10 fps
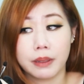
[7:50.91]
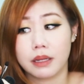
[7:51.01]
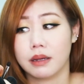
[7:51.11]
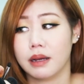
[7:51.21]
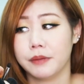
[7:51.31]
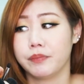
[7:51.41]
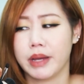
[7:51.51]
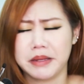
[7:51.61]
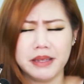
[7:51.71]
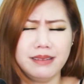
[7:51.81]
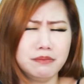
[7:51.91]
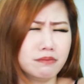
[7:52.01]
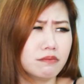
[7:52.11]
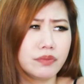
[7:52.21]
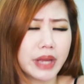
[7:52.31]
But I think
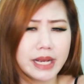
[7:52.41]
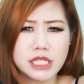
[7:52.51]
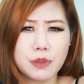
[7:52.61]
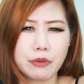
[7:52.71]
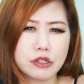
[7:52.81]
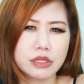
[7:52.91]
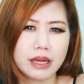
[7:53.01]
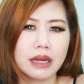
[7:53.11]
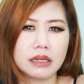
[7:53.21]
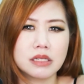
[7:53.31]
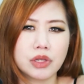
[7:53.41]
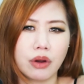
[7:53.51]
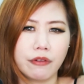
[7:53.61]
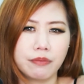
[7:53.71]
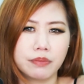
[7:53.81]
90%
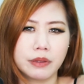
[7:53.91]
of